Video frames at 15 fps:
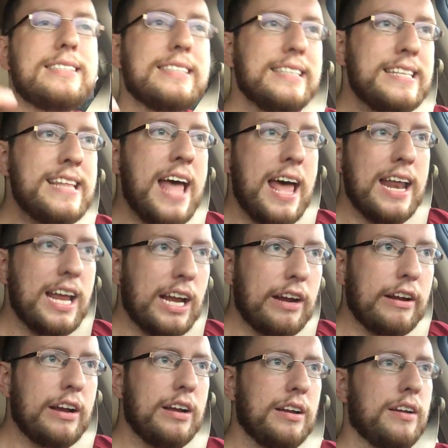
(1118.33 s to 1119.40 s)

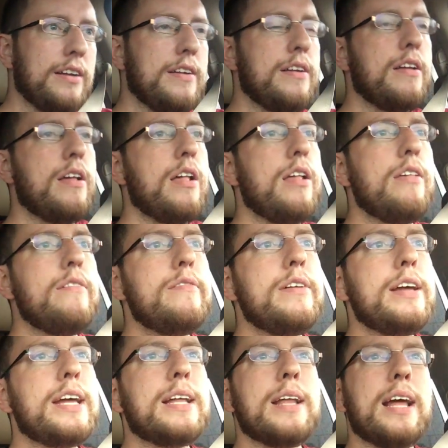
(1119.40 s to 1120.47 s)
netting
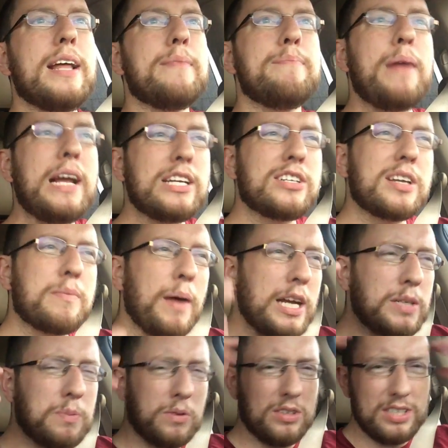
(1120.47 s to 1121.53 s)
in, in, Major League
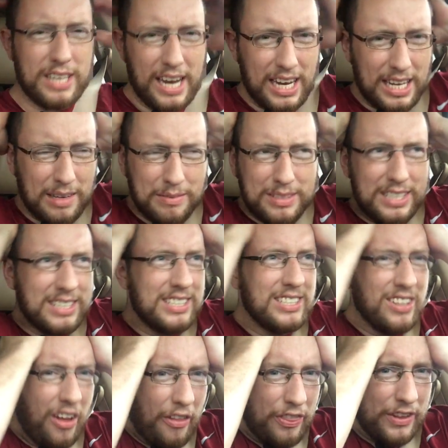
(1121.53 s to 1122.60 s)
Baseball stadiums is
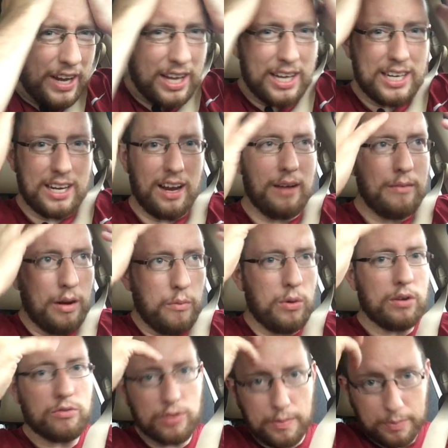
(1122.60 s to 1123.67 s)
nothing. Like I, I
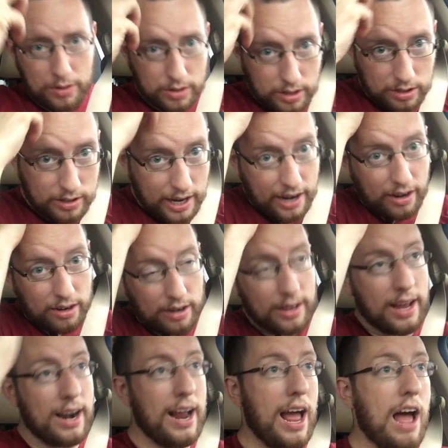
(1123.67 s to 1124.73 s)
want to rip the little hair
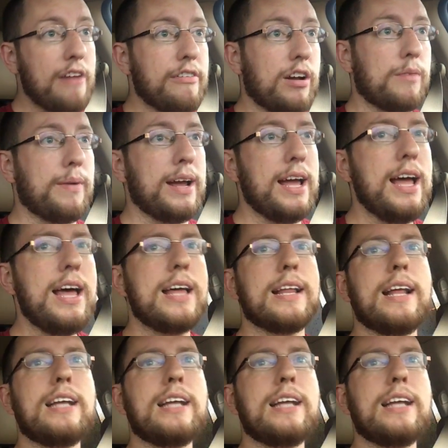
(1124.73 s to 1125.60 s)
that I have out of my head.